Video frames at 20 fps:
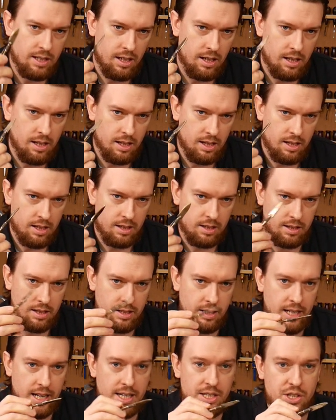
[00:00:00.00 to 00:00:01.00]
uh,
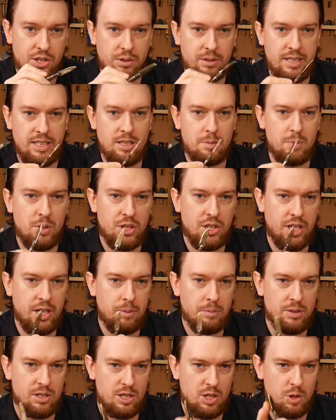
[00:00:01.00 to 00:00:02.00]
an edge creasing
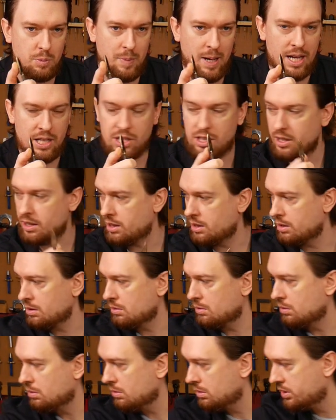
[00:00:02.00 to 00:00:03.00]
machine with a spatula
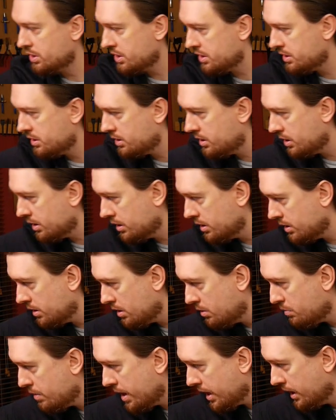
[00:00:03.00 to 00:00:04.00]
or just a,
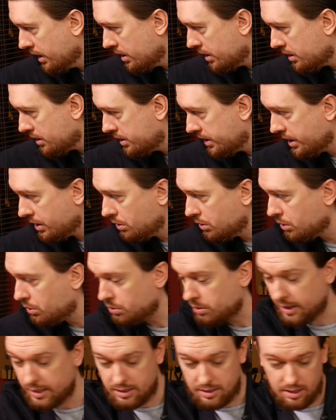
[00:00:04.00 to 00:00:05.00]
a, regular single
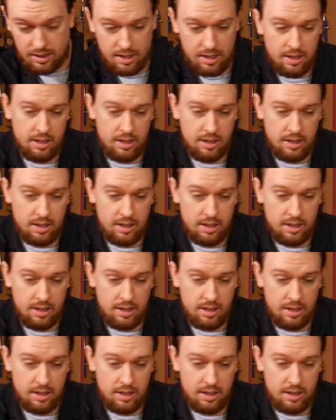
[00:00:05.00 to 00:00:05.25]
crease